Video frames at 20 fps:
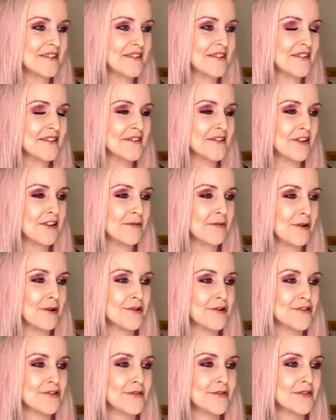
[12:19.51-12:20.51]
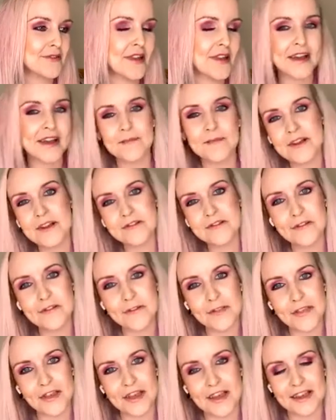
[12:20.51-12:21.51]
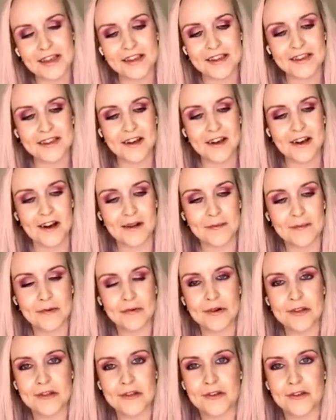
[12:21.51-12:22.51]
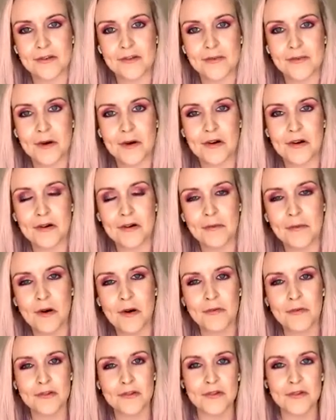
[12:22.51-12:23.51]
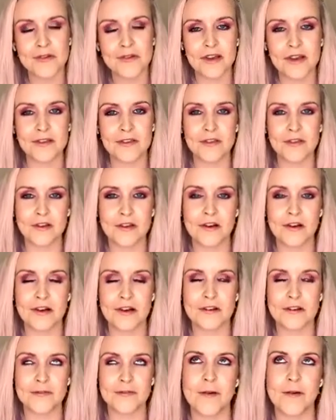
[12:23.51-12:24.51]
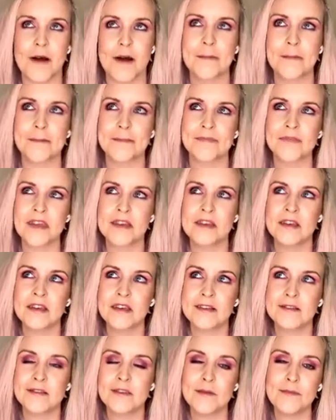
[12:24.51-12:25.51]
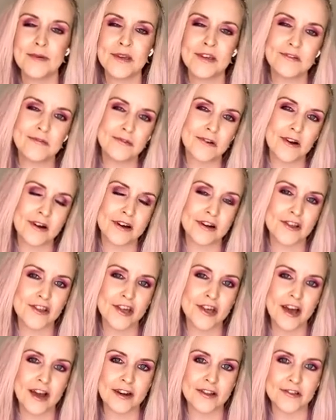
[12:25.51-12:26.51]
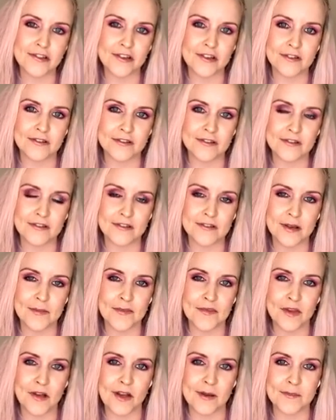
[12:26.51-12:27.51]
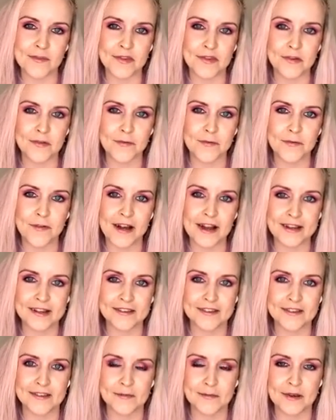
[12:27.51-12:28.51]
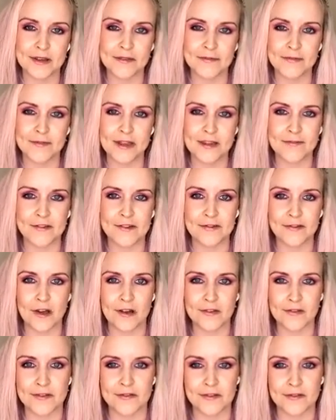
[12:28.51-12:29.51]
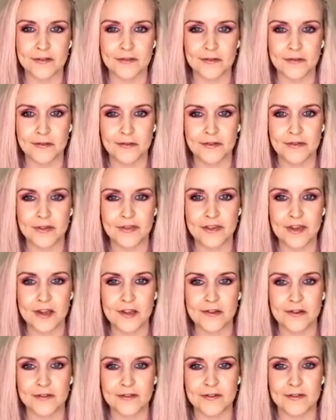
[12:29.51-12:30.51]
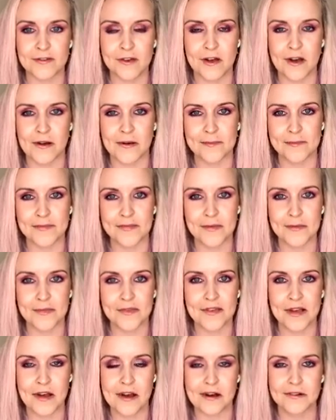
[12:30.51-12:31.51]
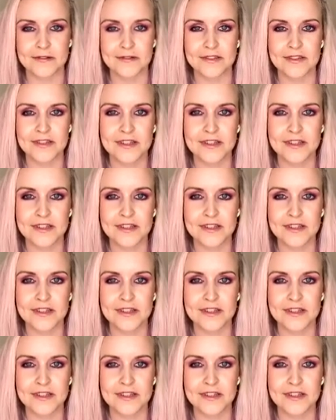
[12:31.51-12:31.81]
So what would you say when you're fitting point shoes? What would you say are the kind of typical kind of challenges that sometimes you face with either dancers or the teachers themselves?